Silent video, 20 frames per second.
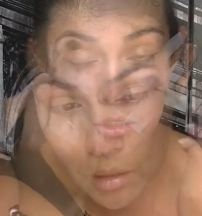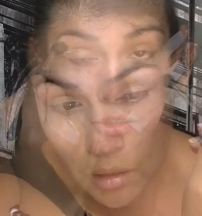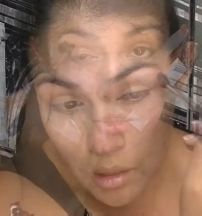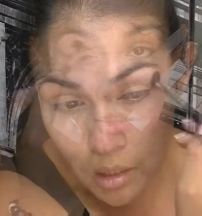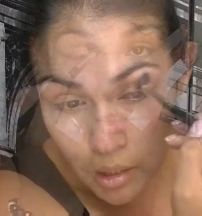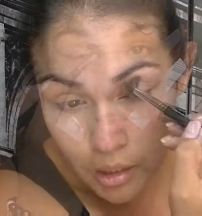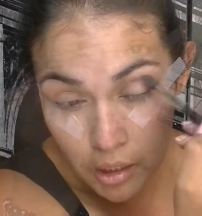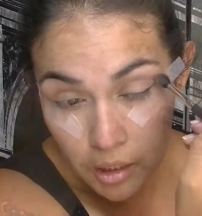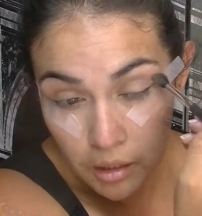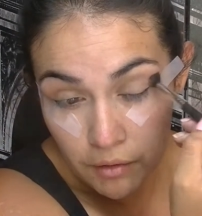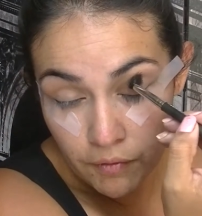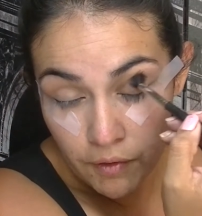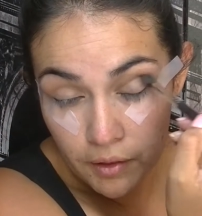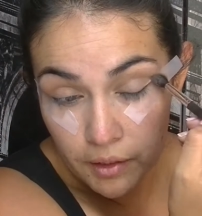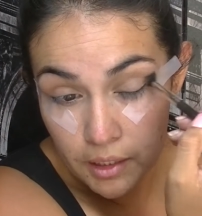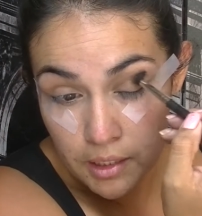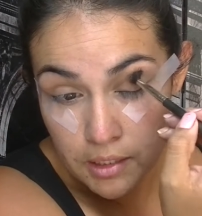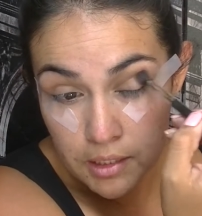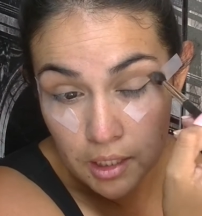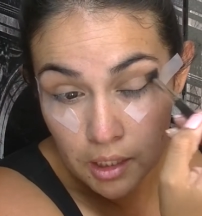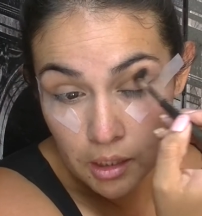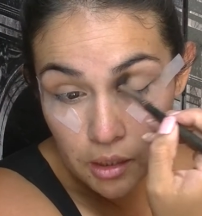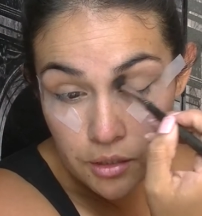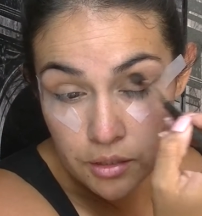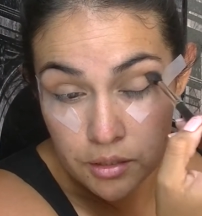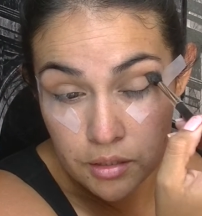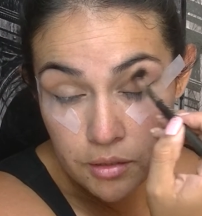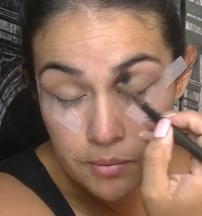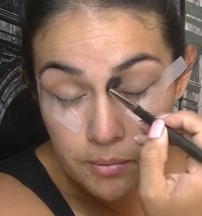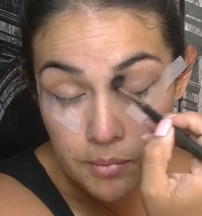So I kind of find these
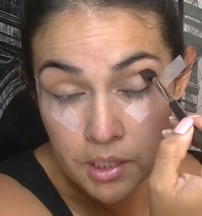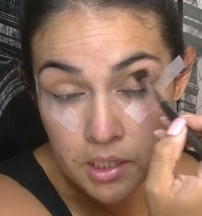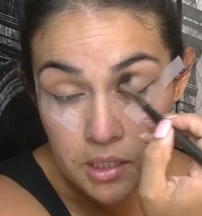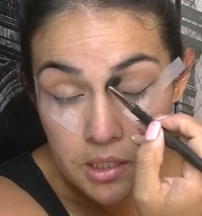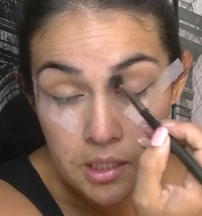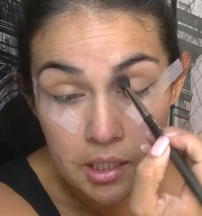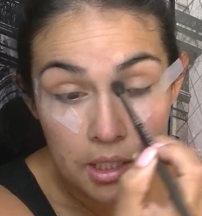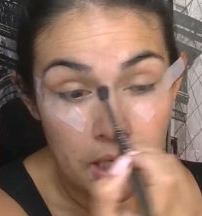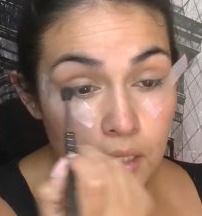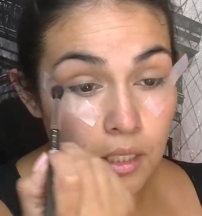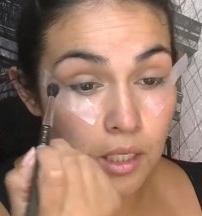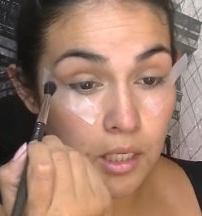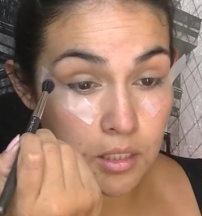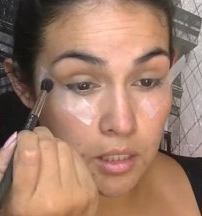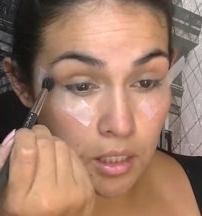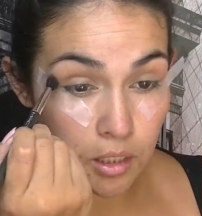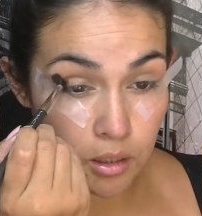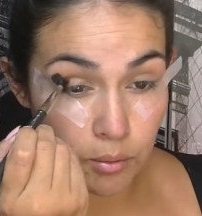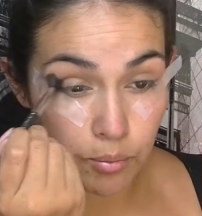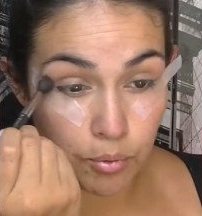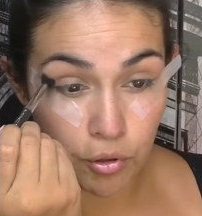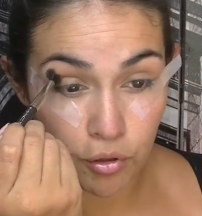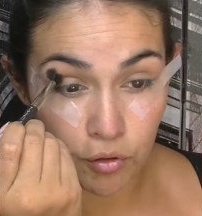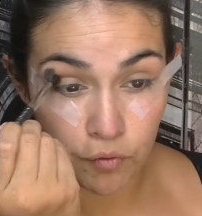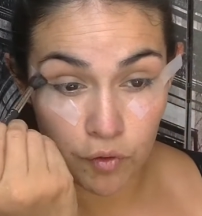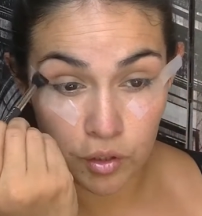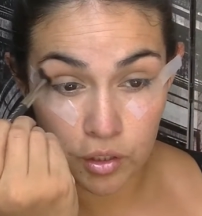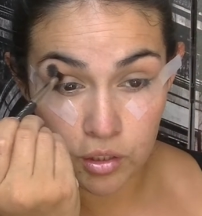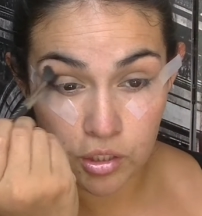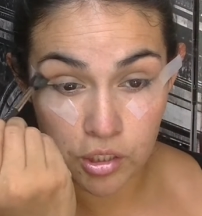colours to mix together is like the
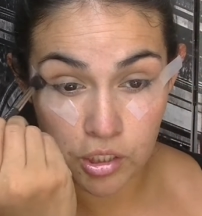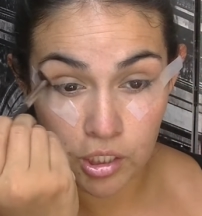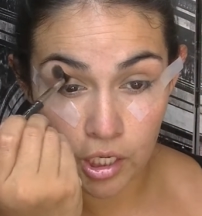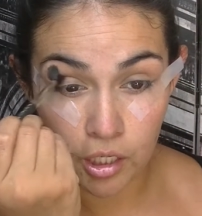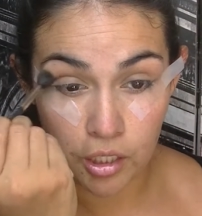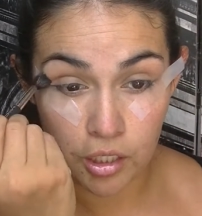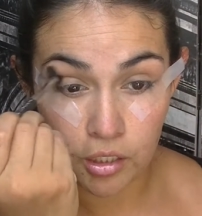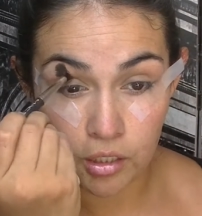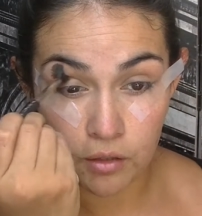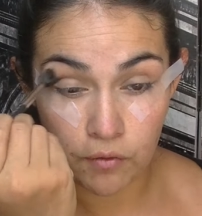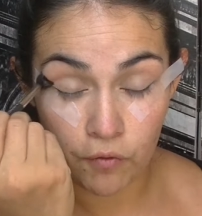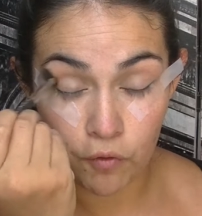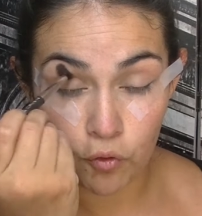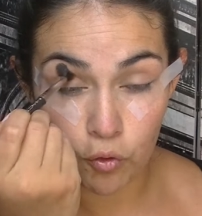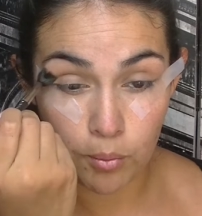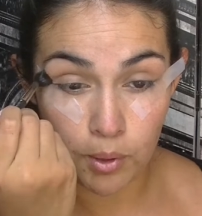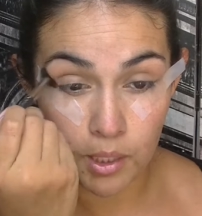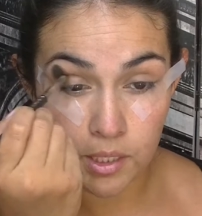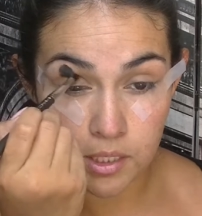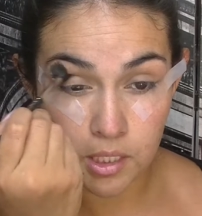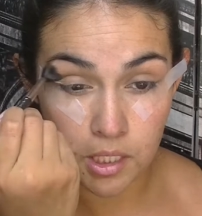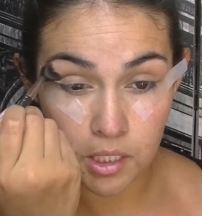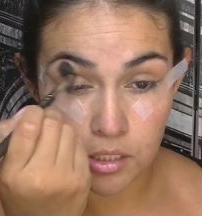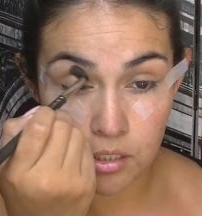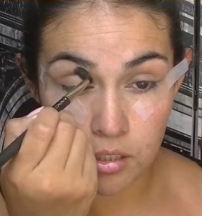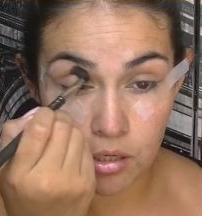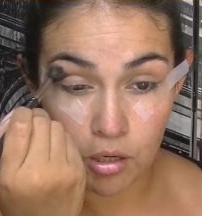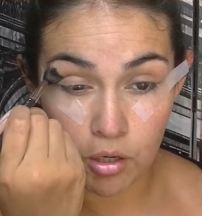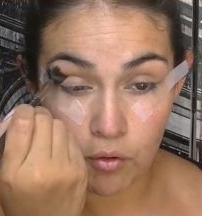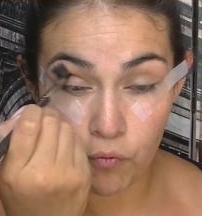perfect shade for my skin
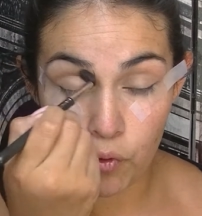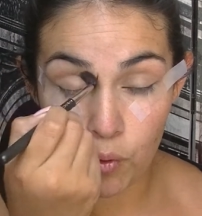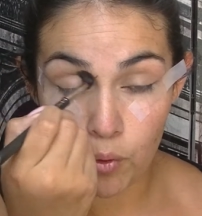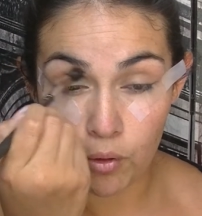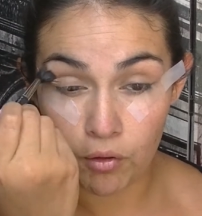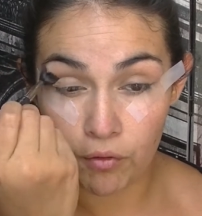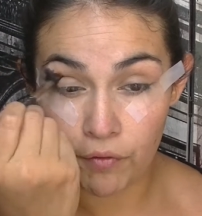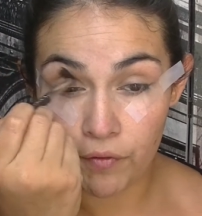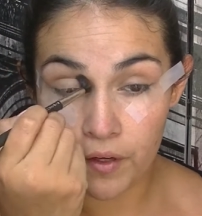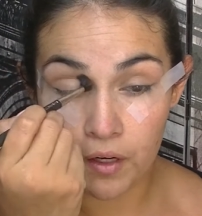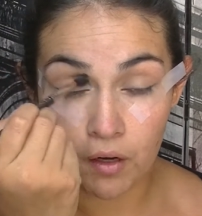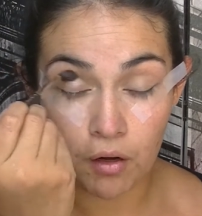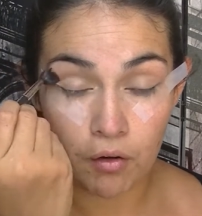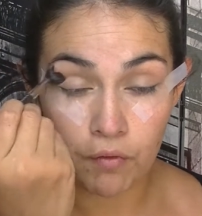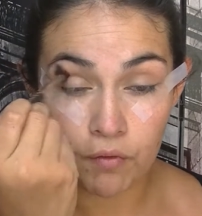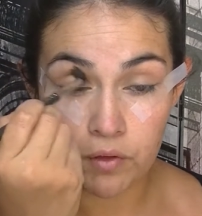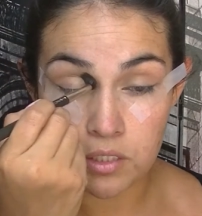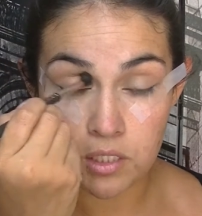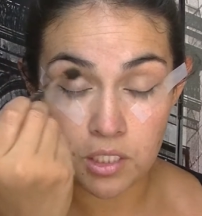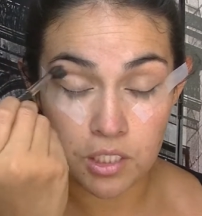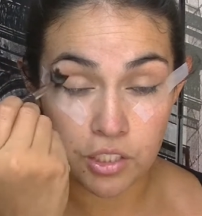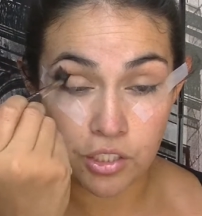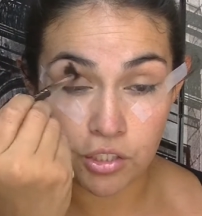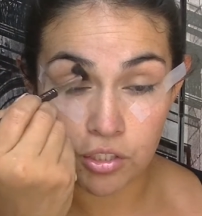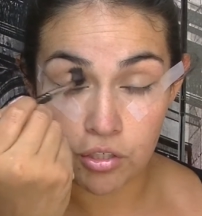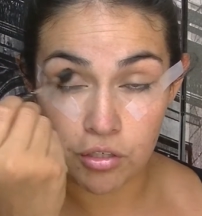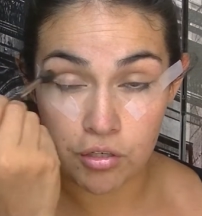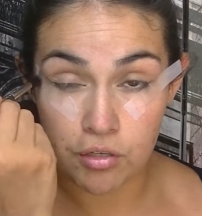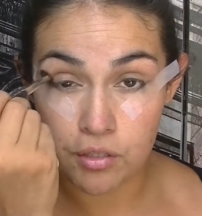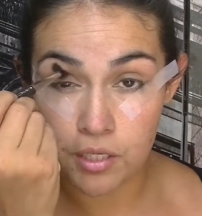tone. If you're all fair, obviously
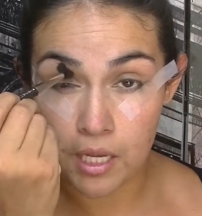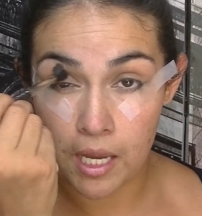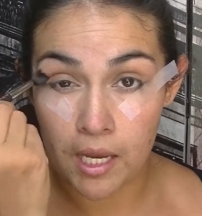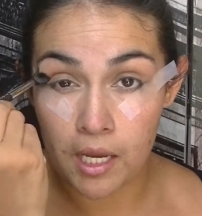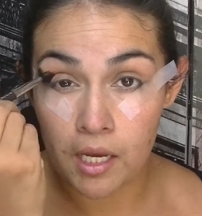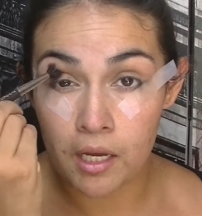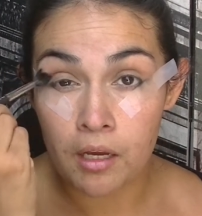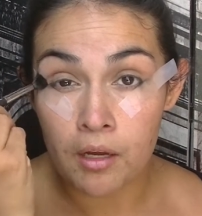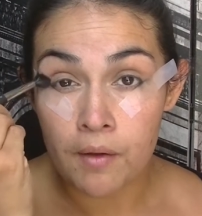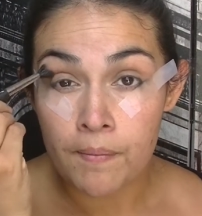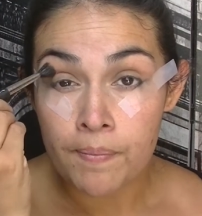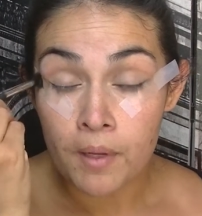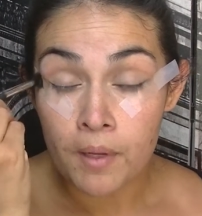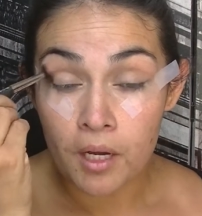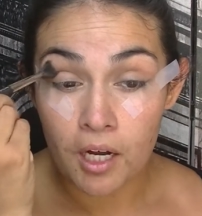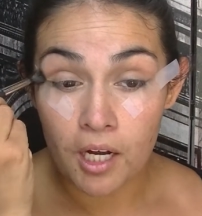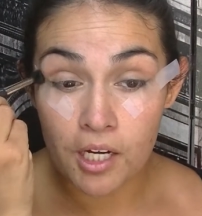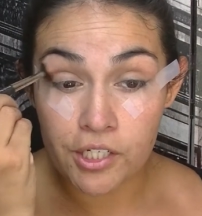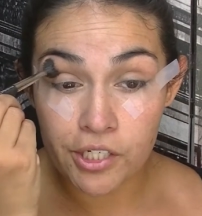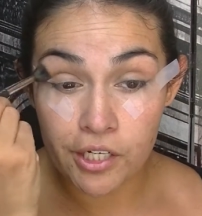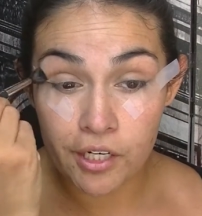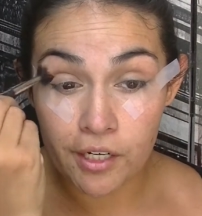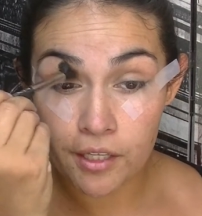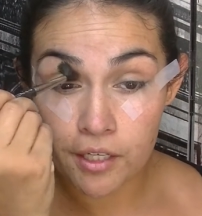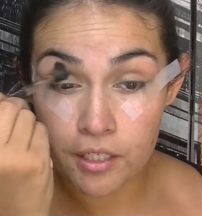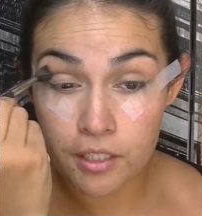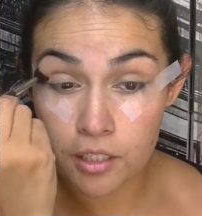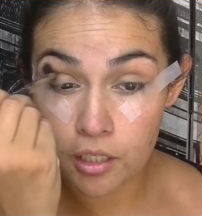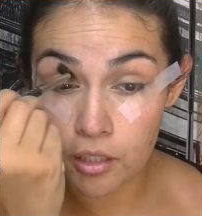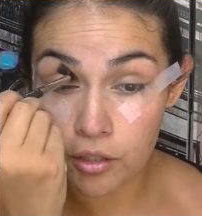just use a eyeshadow
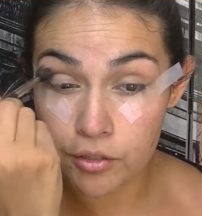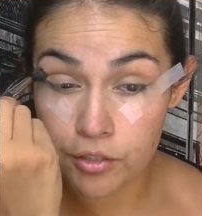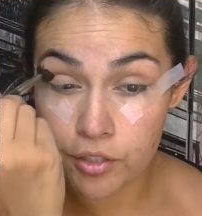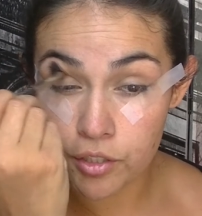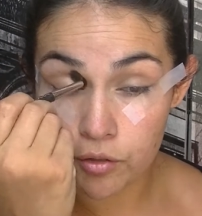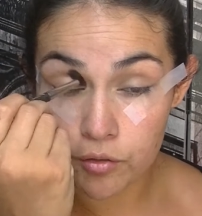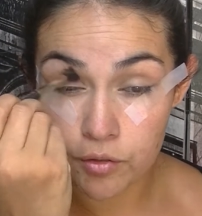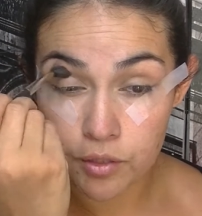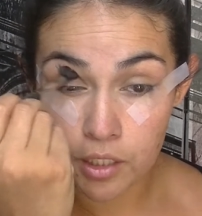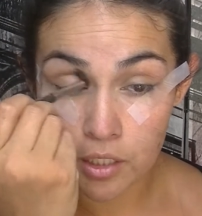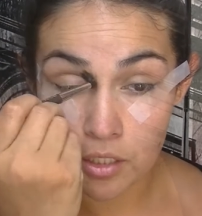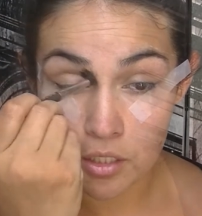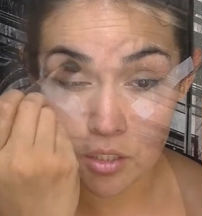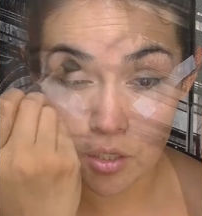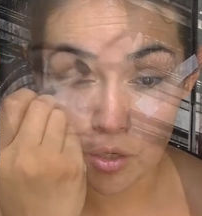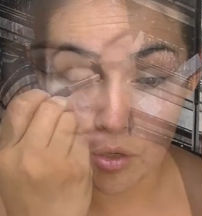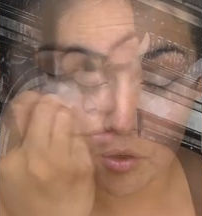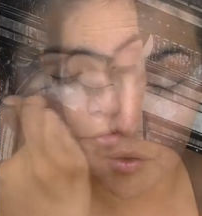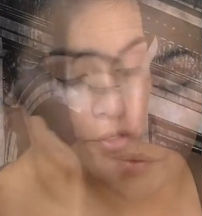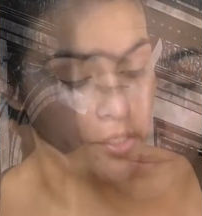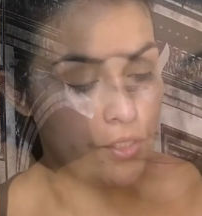that is close to your skin tone.